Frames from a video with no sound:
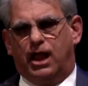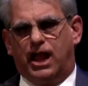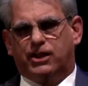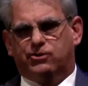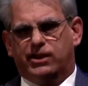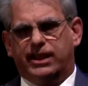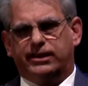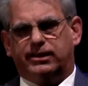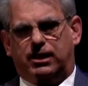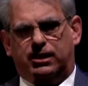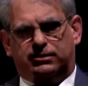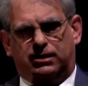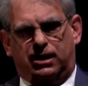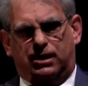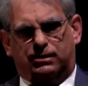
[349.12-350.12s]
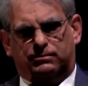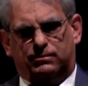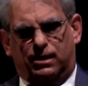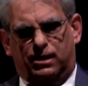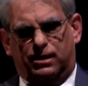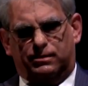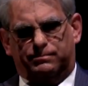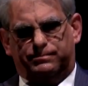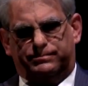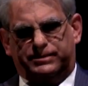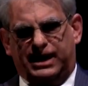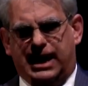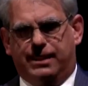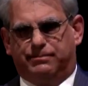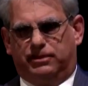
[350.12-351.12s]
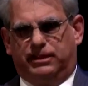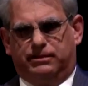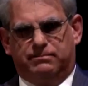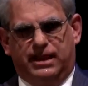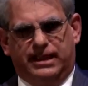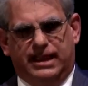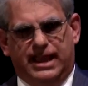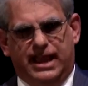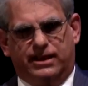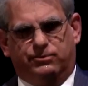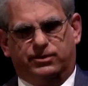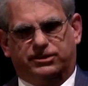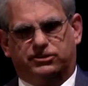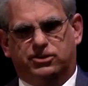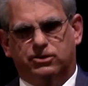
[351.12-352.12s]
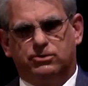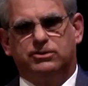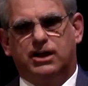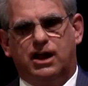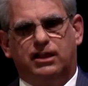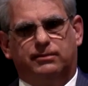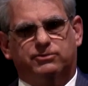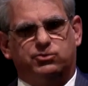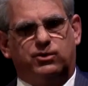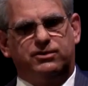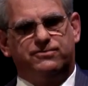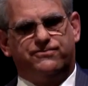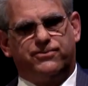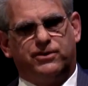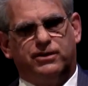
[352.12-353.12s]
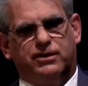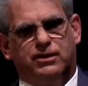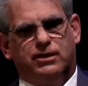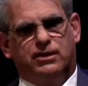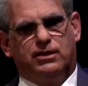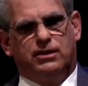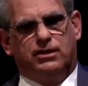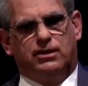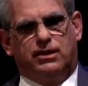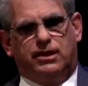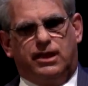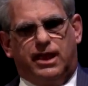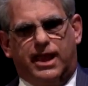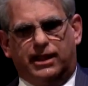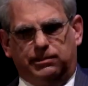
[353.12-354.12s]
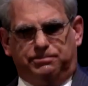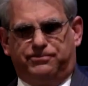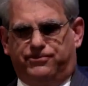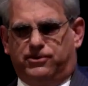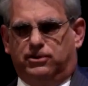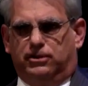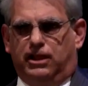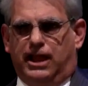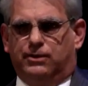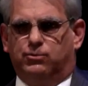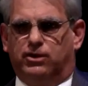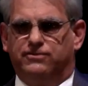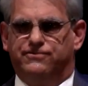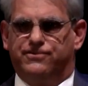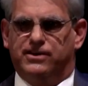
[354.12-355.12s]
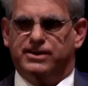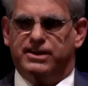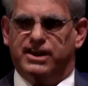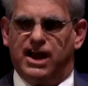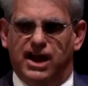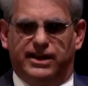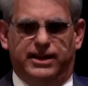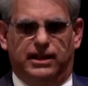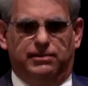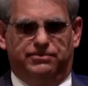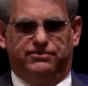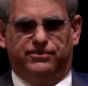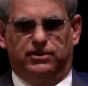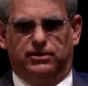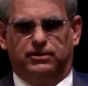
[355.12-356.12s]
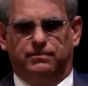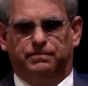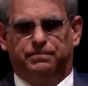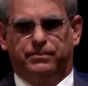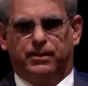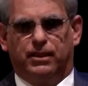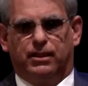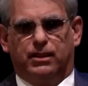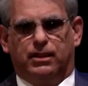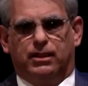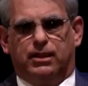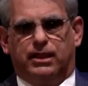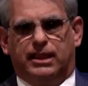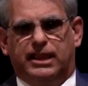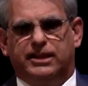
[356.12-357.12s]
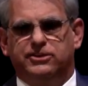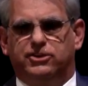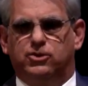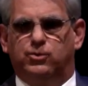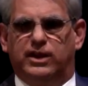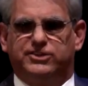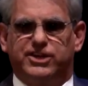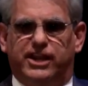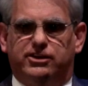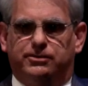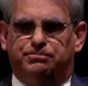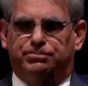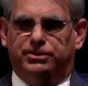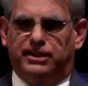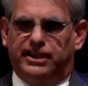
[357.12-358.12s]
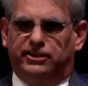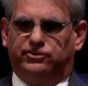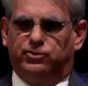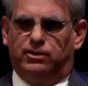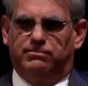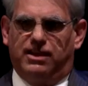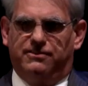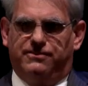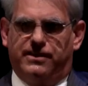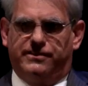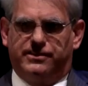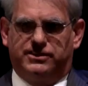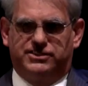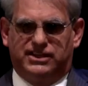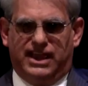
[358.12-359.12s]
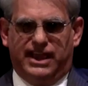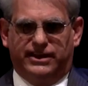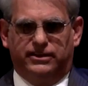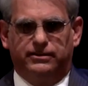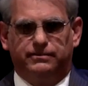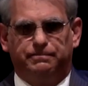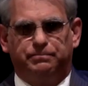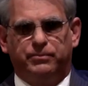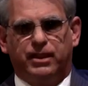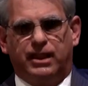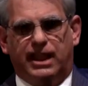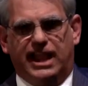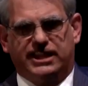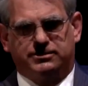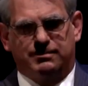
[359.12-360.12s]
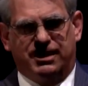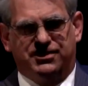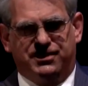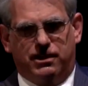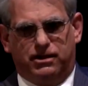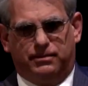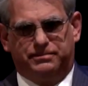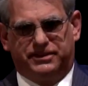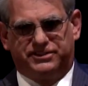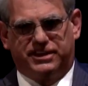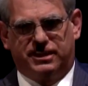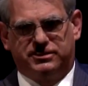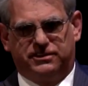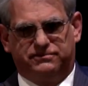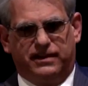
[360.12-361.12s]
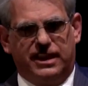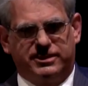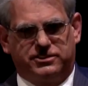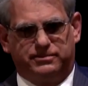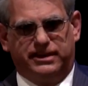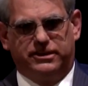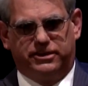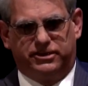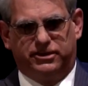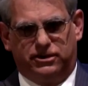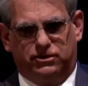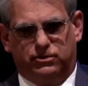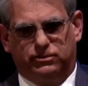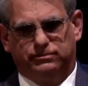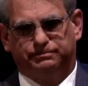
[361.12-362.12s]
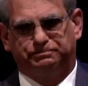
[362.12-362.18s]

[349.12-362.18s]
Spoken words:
a table in my head with two columns, one for helpful and one for not helpful, into which I could place what my father said, as my therapist has advised me to do